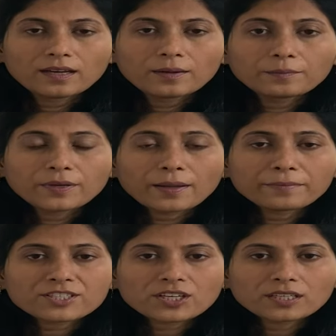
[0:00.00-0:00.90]

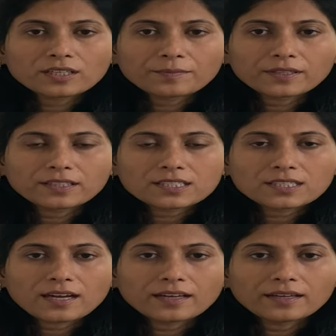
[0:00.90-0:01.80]
Brahmacharya
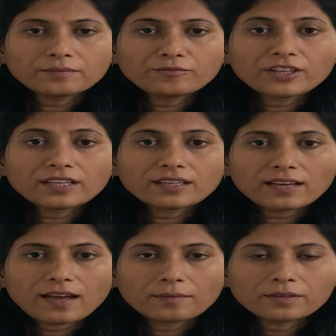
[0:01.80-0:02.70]
pratishtayam virya
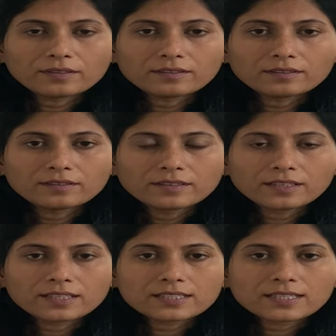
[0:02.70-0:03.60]
labhaha.
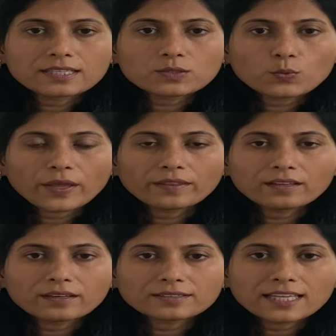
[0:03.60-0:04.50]
Here he says, when
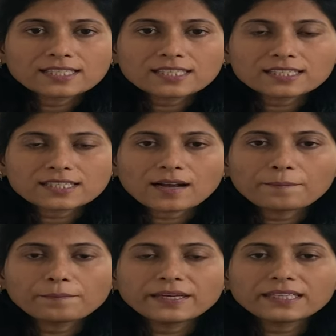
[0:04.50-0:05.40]
the senses are
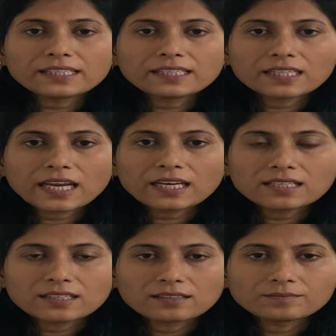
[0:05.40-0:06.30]
completely reined
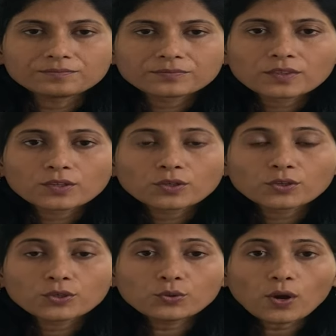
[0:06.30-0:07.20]
in,
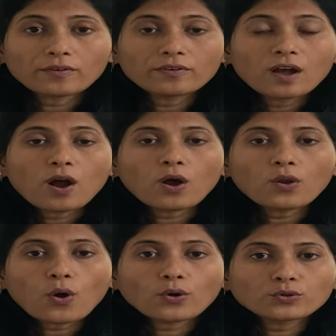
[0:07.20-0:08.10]
you have a
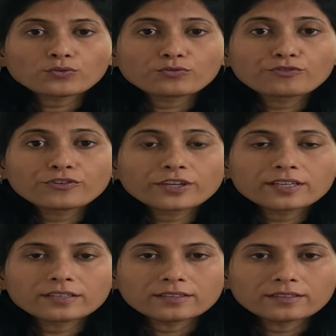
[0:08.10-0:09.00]
lot of
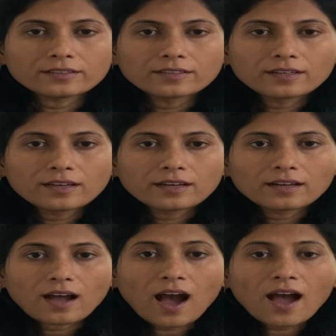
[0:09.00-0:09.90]
vigor.
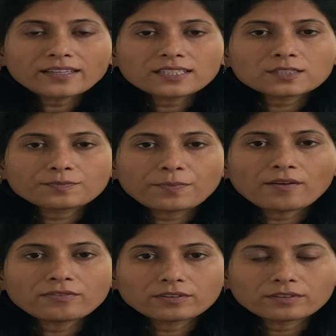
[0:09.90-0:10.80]
Highest
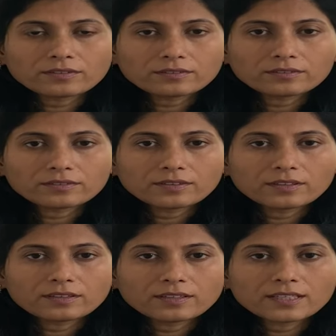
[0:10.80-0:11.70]
power
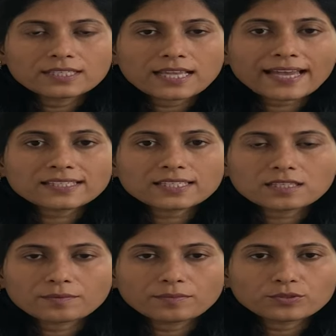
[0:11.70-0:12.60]
is
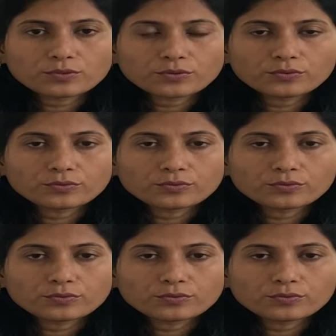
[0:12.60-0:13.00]
accessible to you.